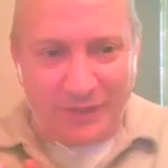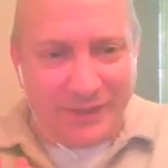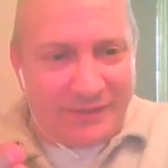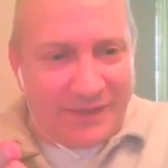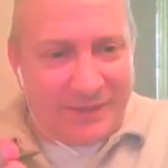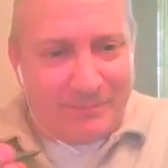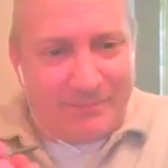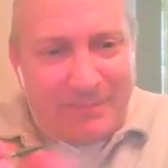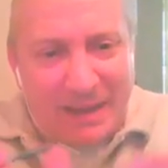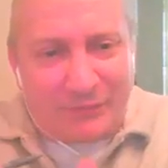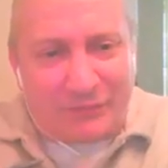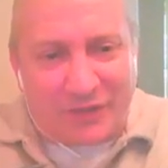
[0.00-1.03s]
they
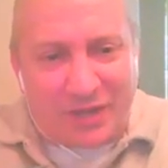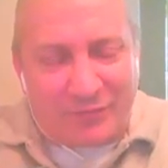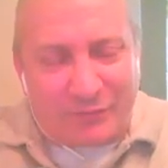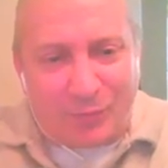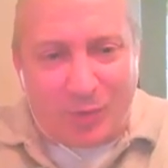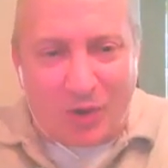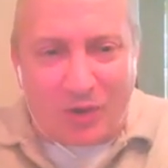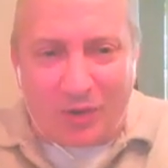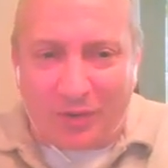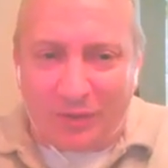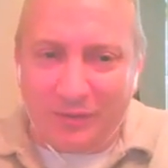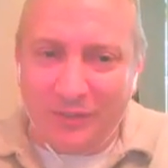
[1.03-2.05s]
bounce off the
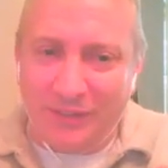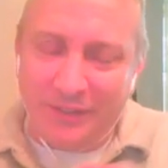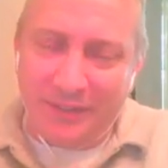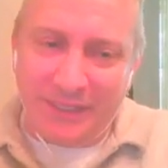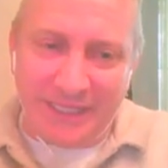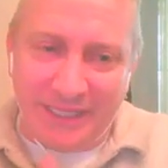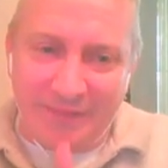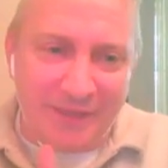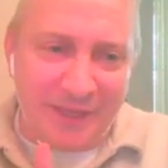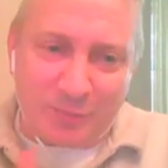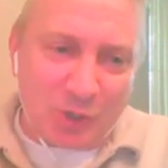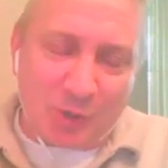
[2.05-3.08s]
wall in the
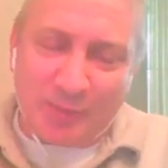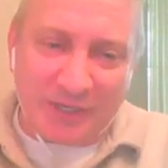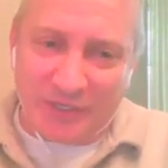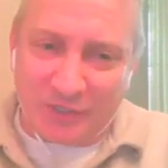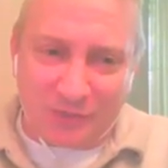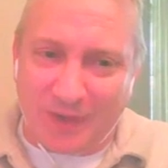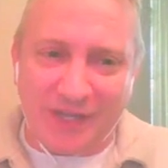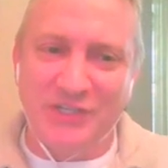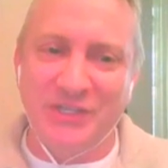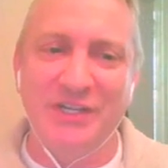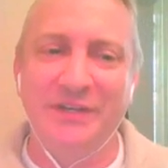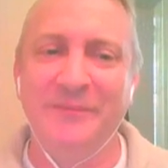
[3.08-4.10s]
appropriate direction.